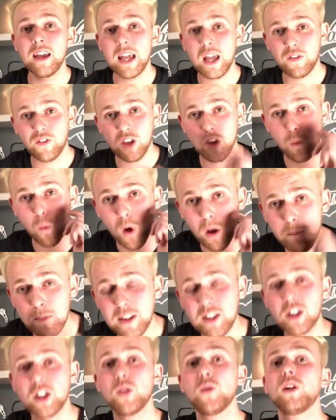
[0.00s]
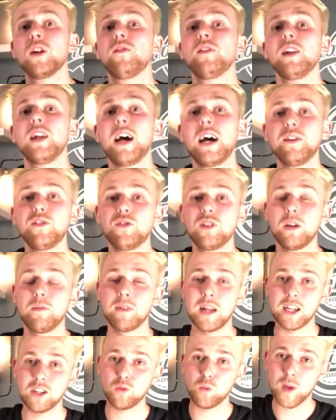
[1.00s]
If you want me to do another live stream
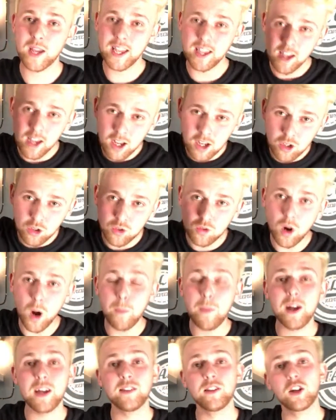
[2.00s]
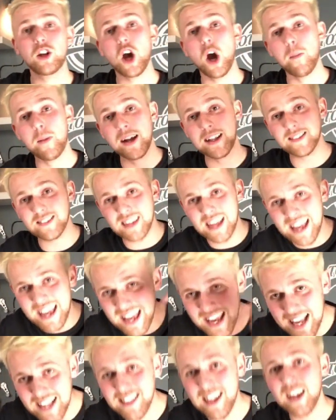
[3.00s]
next week, drop it in the comments.
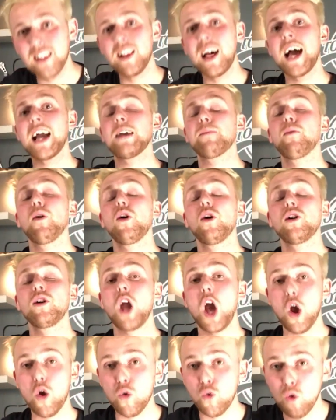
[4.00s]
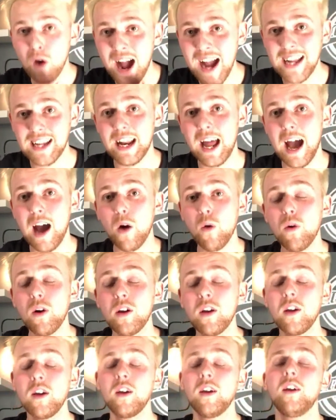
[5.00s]
Hit that like button right now.
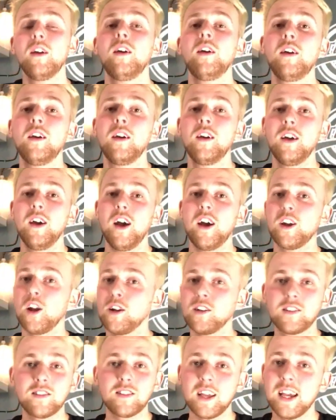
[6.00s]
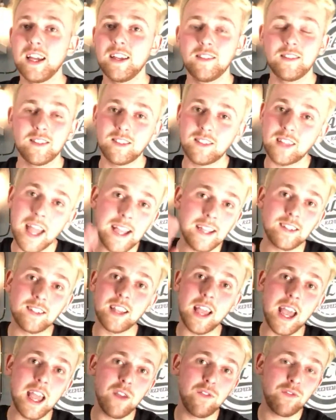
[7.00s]
And honestly, stay
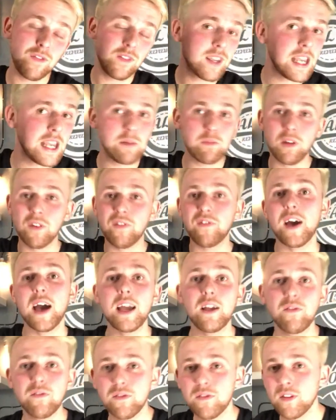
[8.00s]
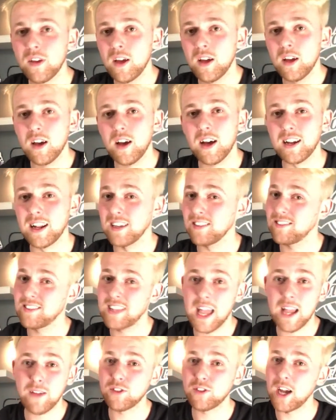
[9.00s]
safe, keep the faith. And that's
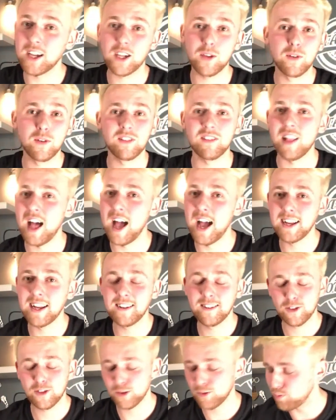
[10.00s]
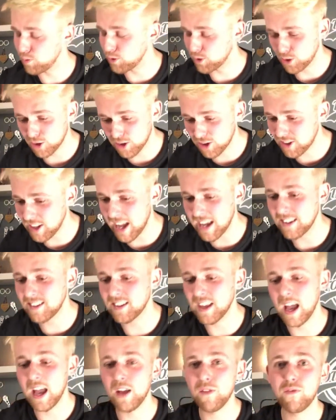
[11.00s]
Dave Jaguar's line. Just stay
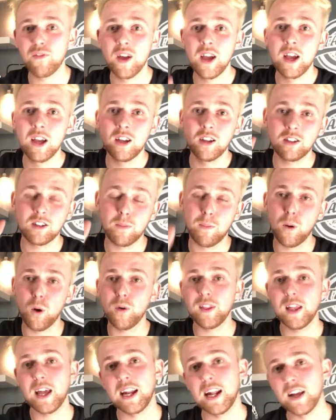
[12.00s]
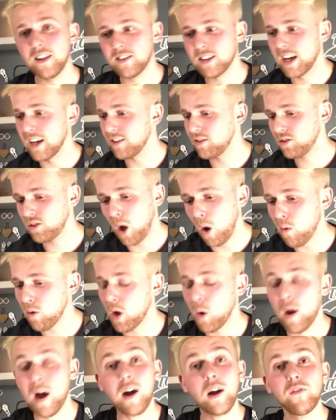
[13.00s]
safe, support the NHS, don't
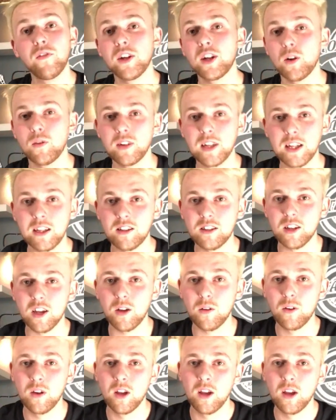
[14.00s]
go out if you don't need to.